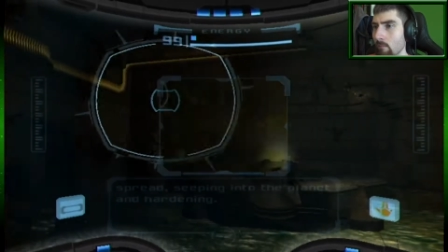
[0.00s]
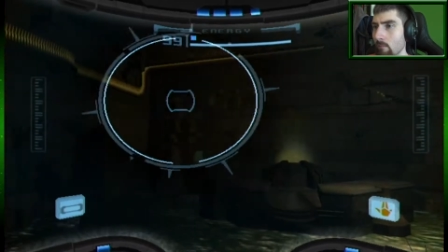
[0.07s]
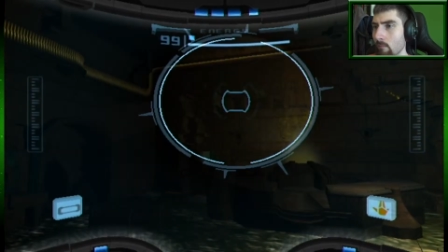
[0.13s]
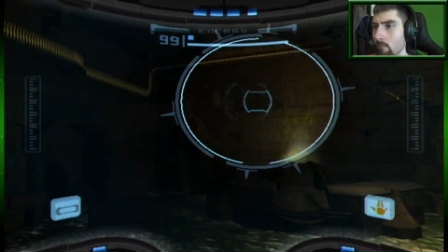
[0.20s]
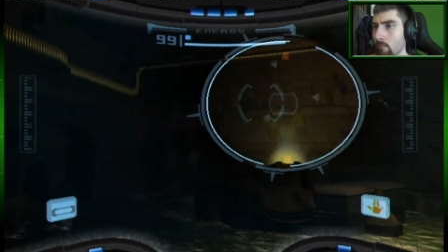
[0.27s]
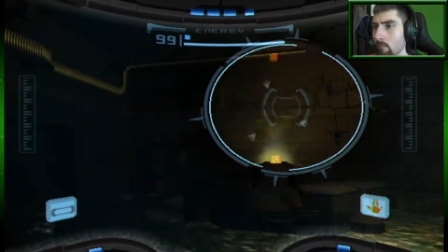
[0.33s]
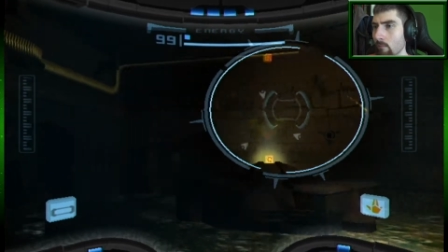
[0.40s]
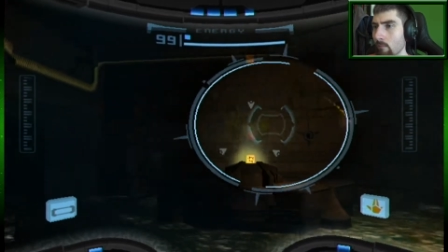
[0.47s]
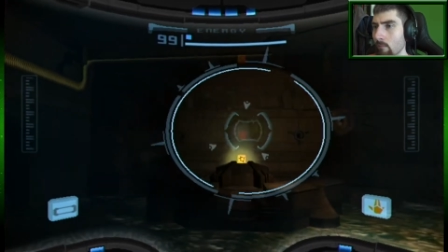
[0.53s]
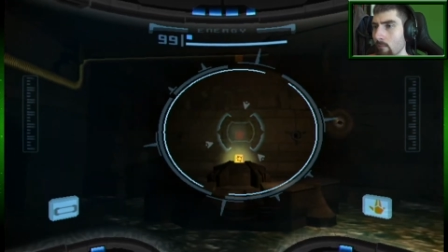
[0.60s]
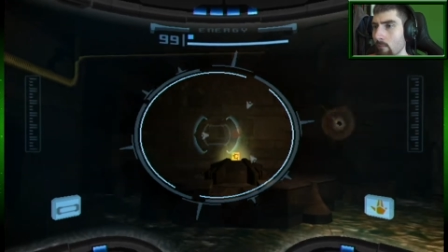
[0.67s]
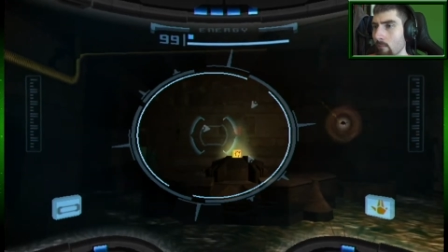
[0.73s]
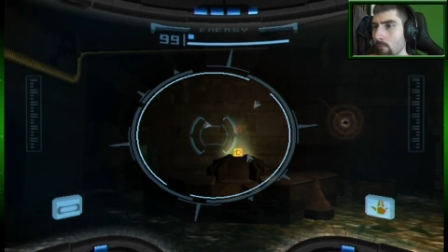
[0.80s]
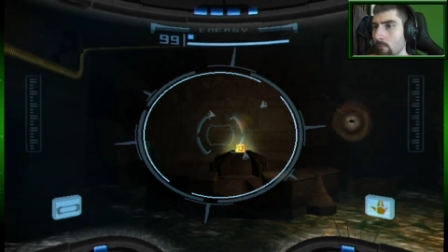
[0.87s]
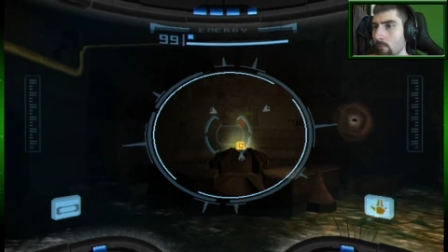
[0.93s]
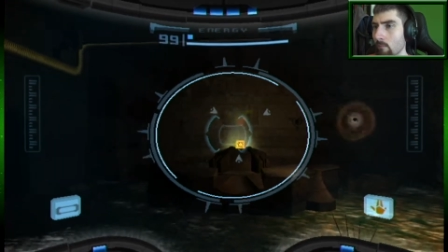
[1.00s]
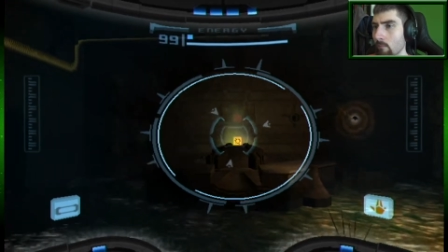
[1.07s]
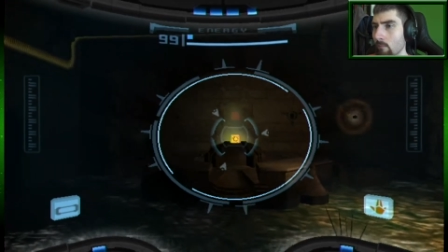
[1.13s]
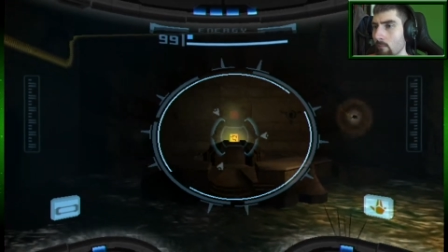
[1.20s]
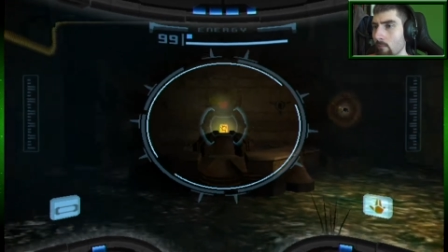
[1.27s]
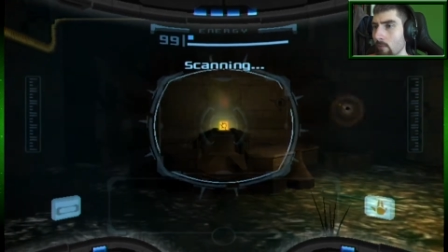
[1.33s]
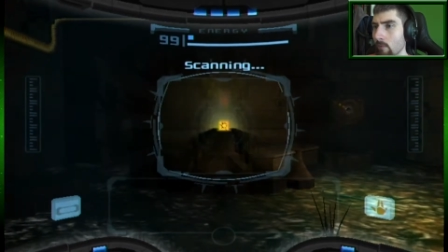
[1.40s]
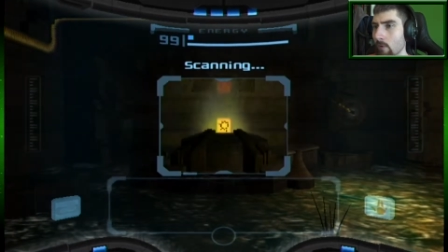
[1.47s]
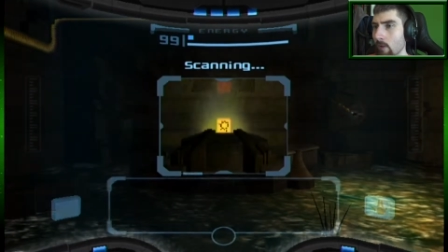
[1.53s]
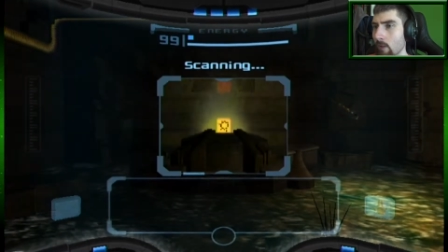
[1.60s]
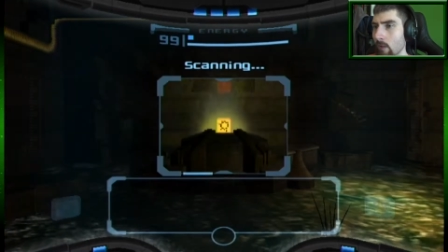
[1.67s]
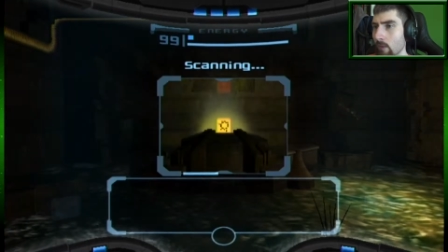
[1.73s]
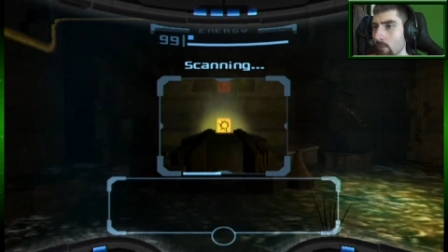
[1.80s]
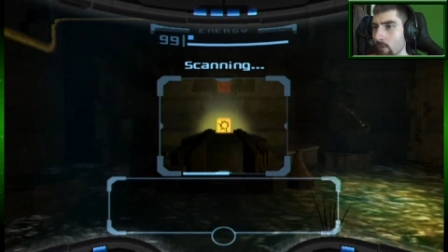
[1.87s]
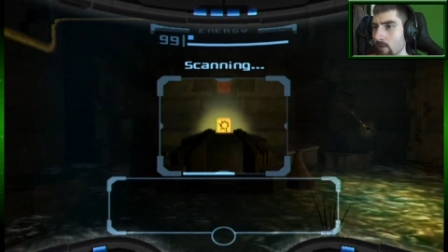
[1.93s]
Hmm.
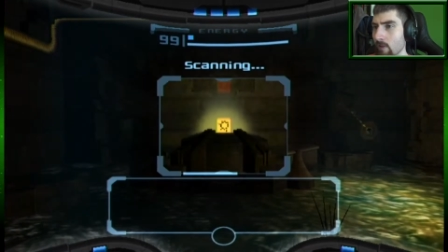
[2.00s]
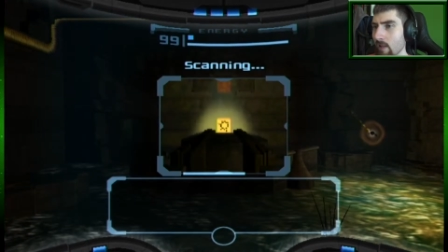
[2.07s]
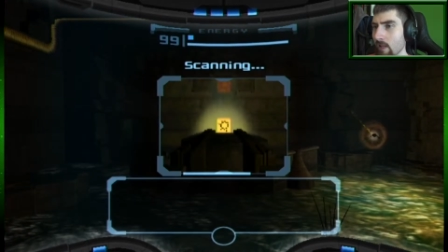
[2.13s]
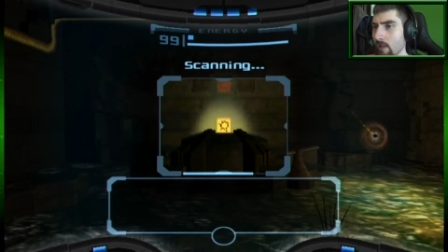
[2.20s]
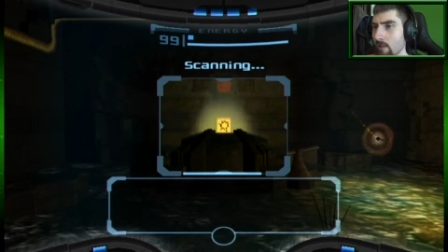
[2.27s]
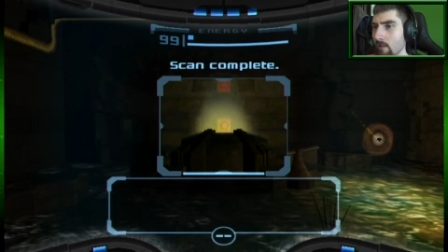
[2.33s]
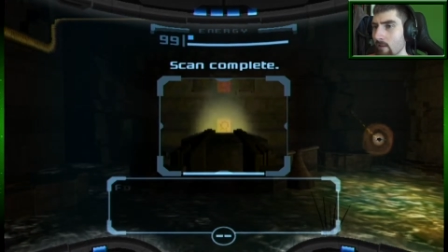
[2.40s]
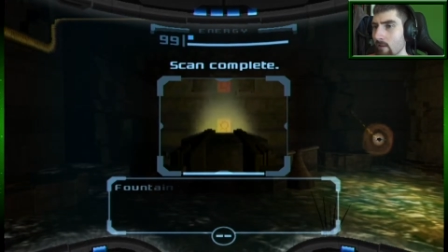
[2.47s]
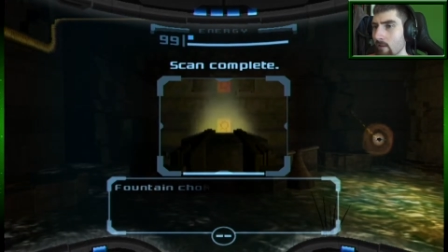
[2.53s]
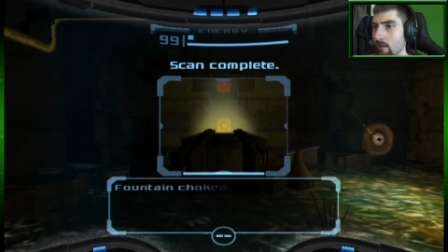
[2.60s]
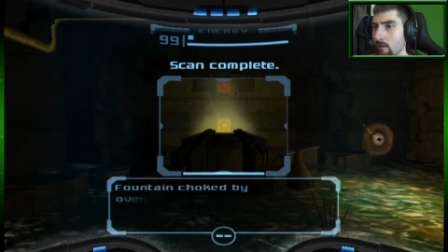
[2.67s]
what's this?